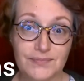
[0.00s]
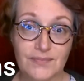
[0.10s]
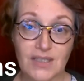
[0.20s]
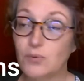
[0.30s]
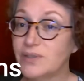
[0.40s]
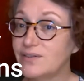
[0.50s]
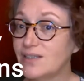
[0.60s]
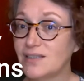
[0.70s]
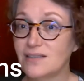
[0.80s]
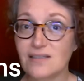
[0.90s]
Like one of the
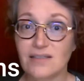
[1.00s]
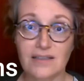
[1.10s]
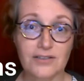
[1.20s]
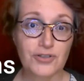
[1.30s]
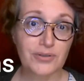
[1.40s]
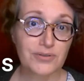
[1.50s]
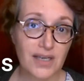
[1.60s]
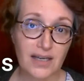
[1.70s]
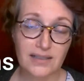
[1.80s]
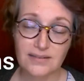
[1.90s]
things that the Hitchhiker's
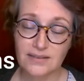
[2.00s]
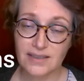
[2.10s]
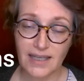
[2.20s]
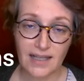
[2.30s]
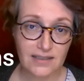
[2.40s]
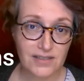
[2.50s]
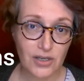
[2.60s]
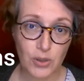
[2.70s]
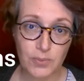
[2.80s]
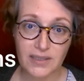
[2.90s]
Guide to the Galaxy
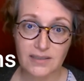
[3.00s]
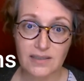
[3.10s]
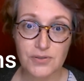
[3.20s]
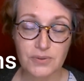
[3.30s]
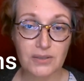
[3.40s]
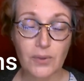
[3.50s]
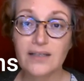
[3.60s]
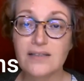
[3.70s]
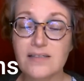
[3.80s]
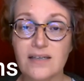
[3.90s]
opening does really
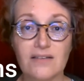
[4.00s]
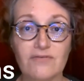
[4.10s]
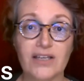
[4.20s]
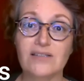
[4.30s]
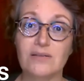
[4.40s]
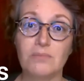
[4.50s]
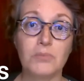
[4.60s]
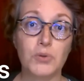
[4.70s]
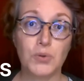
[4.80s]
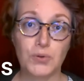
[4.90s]
well is it conveys the
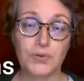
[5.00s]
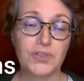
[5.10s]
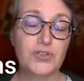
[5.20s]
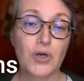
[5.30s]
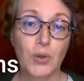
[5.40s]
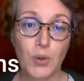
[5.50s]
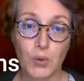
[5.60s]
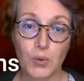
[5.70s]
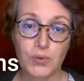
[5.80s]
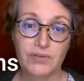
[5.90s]
mood, the
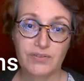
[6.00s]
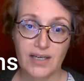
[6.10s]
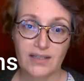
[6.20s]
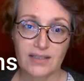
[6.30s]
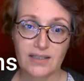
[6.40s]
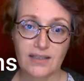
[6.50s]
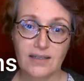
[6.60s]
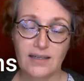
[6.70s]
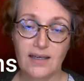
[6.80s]
tone of that thing.